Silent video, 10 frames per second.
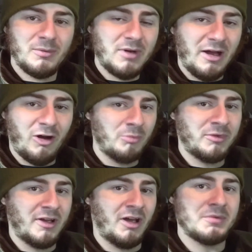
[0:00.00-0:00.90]
I hope
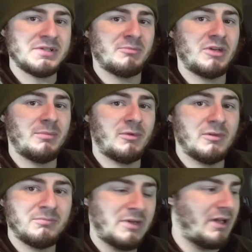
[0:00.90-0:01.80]
that helps some people.
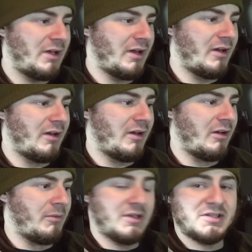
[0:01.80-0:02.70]
I
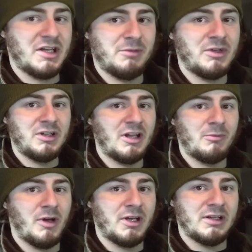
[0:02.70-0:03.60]
mean, saved me of
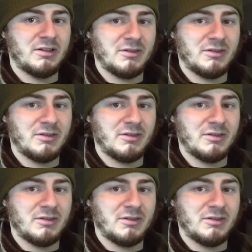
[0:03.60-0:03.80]
money.